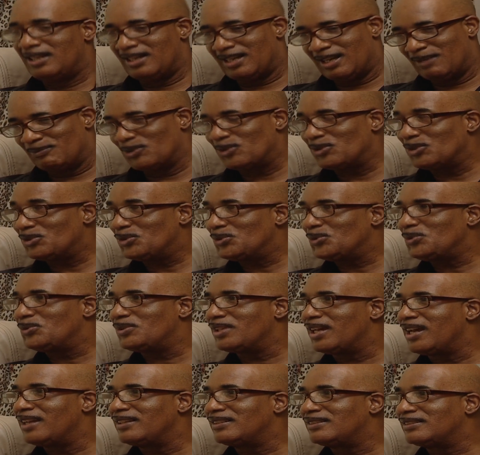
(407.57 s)
I'm going to do
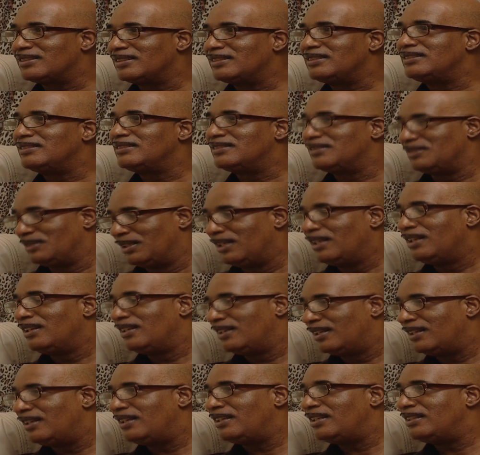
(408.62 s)
that. And
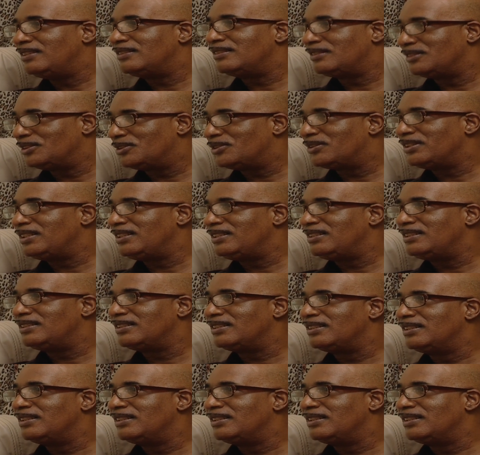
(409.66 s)
Lyndall agreed,